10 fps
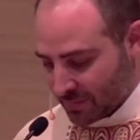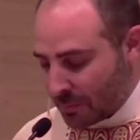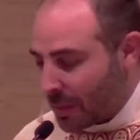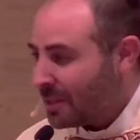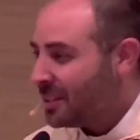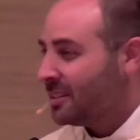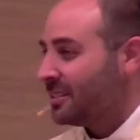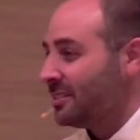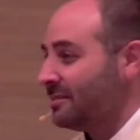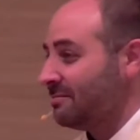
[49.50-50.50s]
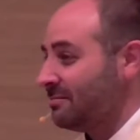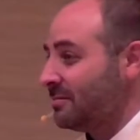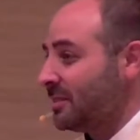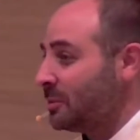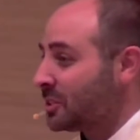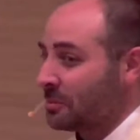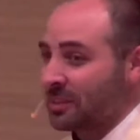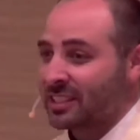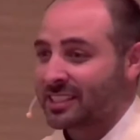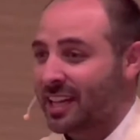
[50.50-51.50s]
Maybe it was
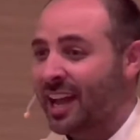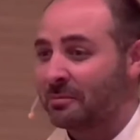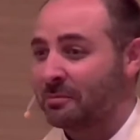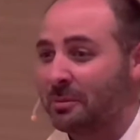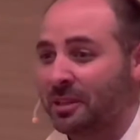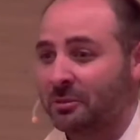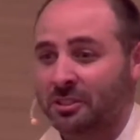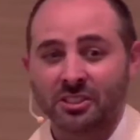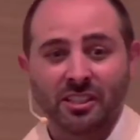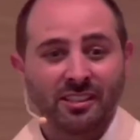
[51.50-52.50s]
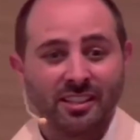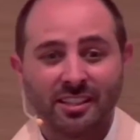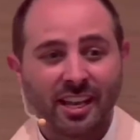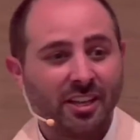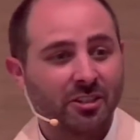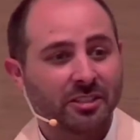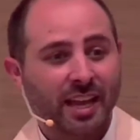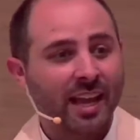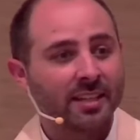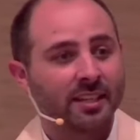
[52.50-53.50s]
something sad. Maybe it was the day your
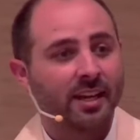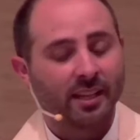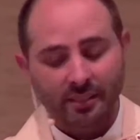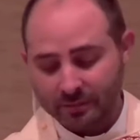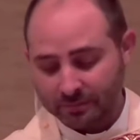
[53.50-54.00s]
dad died.